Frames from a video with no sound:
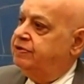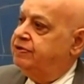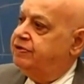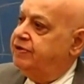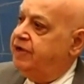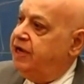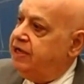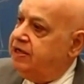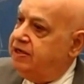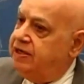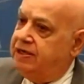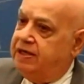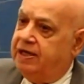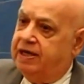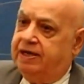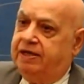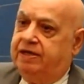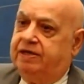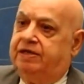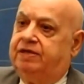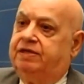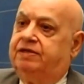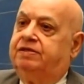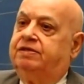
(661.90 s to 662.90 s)

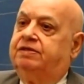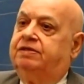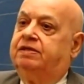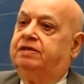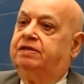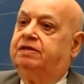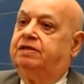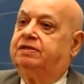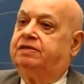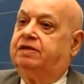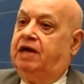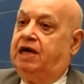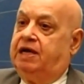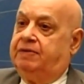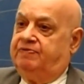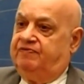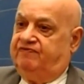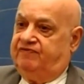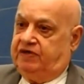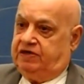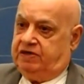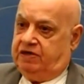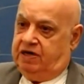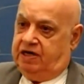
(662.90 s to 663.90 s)
regulated type
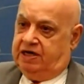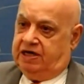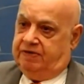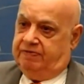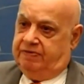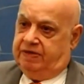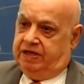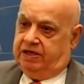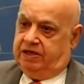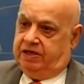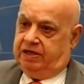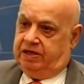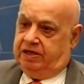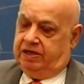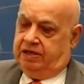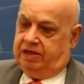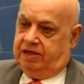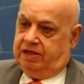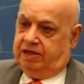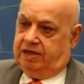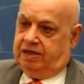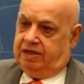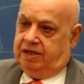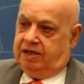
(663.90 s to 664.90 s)
of economy,
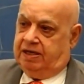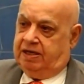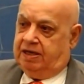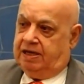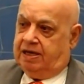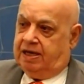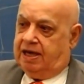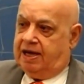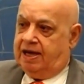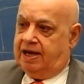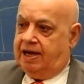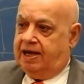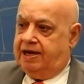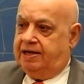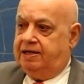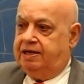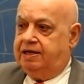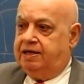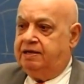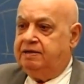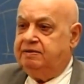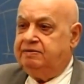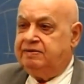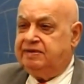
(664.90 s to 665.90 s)
and
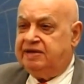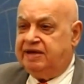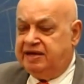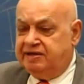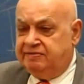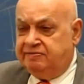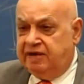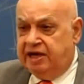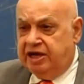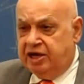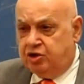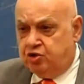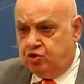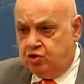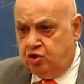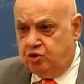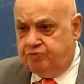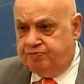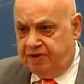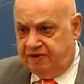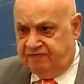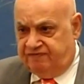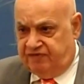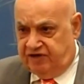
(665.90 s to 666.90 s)
a
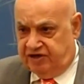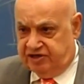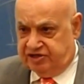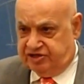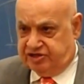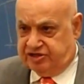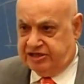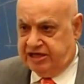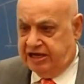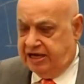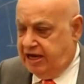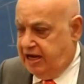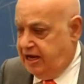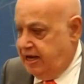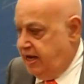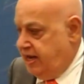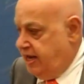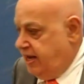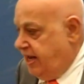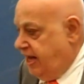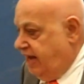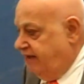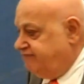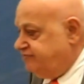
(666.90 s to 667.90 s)
group of us
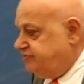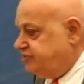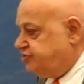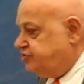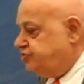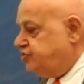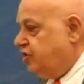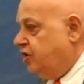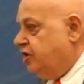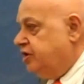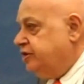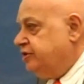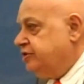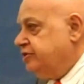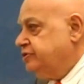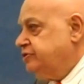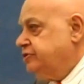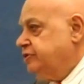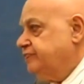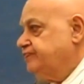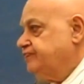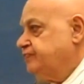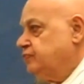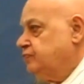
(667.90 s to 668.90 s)
have started
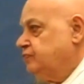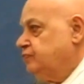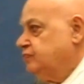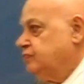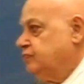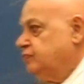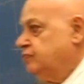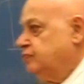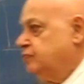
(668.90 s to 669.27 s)
to